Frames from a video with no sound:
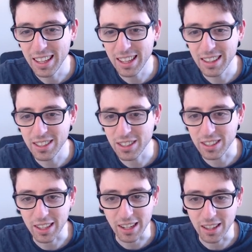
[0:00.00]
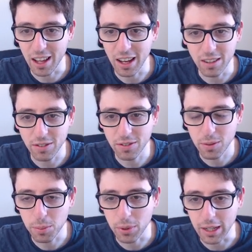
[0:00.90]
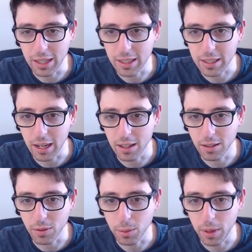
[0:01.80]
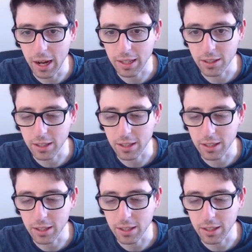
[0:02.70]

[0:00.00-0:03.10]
And then there's just like a lot of play in the center for black.